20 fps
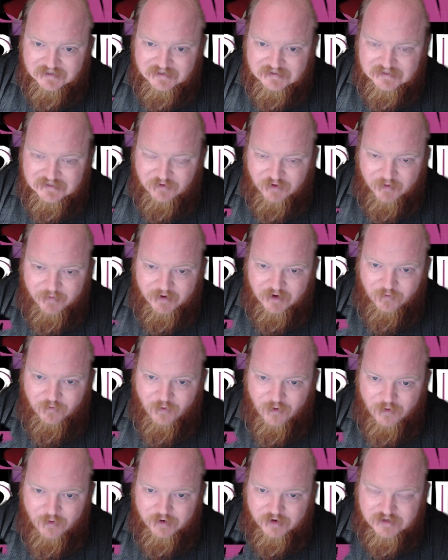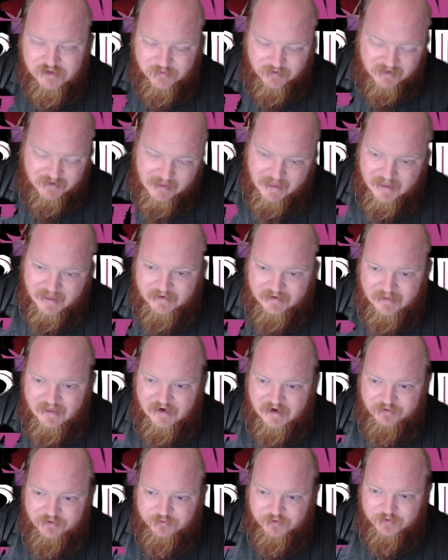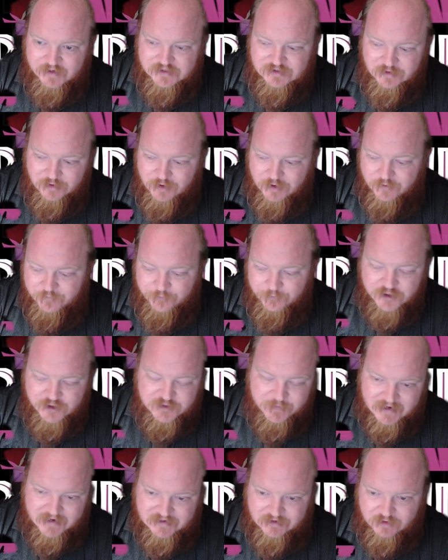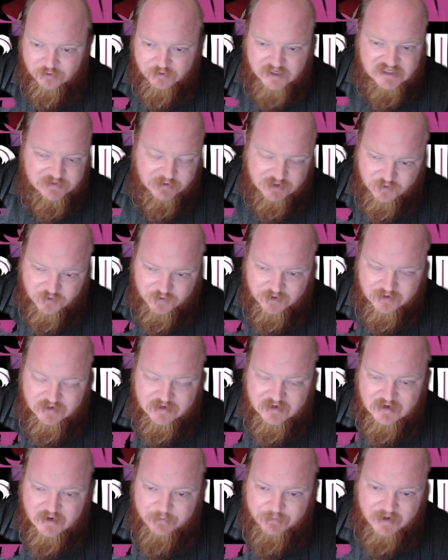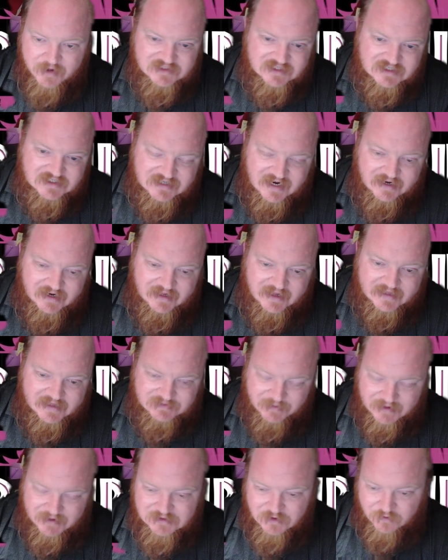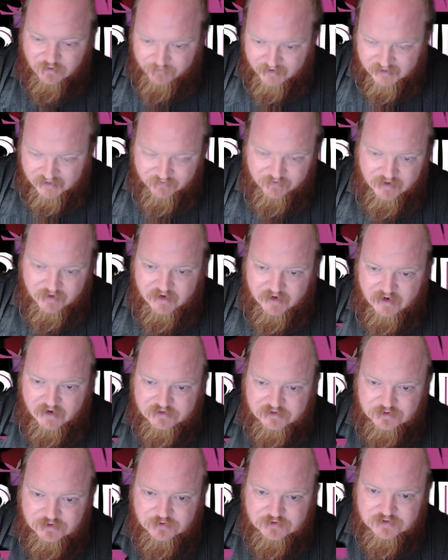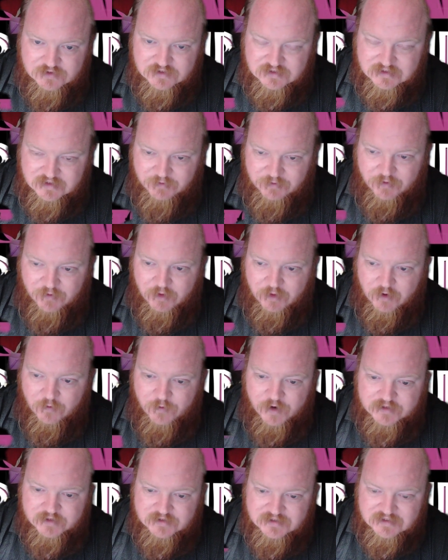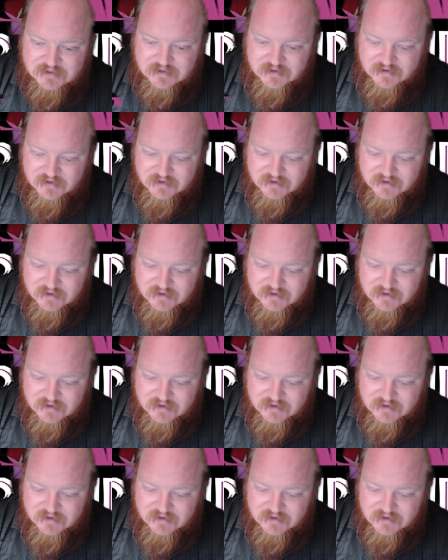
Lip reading: He's like, what about your warriors? I'm like, they hit on 3s, so they'll go to 4s, back to 3s, but sustained hits means they're effectively hitting on 2s and rerolling 1s.